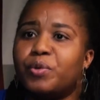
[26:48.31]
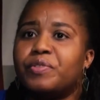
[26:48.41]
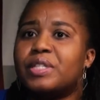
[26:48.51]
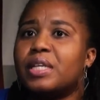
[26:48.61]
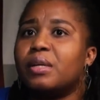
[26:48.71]
we've
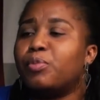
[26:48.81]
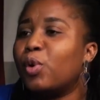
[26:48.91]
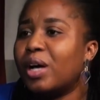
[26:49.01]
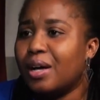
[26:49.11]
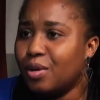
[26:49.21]
seen
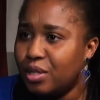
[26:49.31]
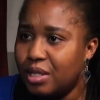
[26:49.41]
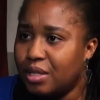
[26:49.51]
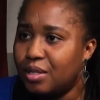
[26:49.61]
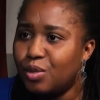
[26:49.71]

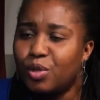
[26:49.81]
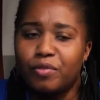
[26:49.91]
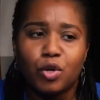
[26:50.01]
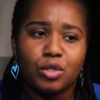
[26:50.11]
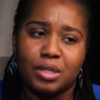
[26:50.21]
Pocahontas. So
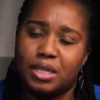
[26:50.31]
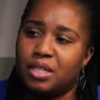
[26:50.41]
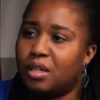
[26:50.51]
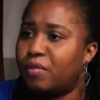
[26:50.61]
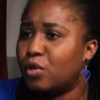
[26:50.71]
they've gone to
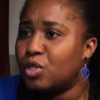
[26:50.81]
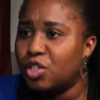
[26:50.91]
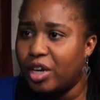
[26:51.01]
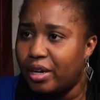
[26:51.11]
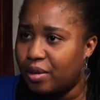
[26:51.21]
India, they've gone to
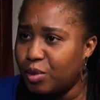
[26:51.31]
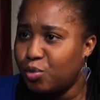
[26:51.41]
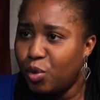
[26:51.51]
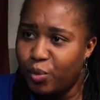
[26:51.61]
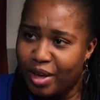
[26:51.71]
China.
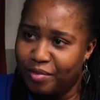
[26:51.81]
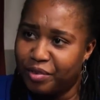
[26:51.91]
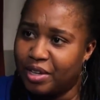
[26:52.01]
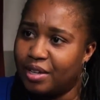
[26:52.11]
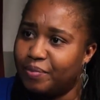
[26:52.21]
What's wrong with
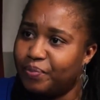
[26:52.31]
Africa,